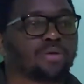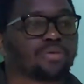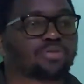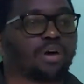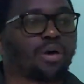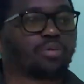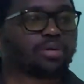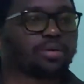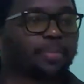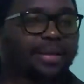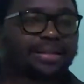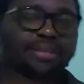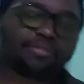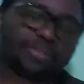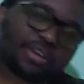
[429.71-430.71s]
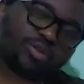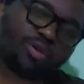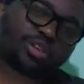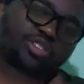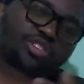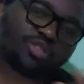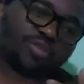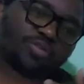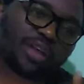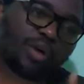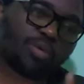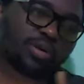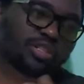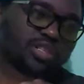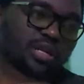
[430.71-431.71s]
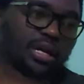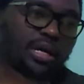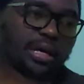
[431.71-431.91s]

So, but the very origin of language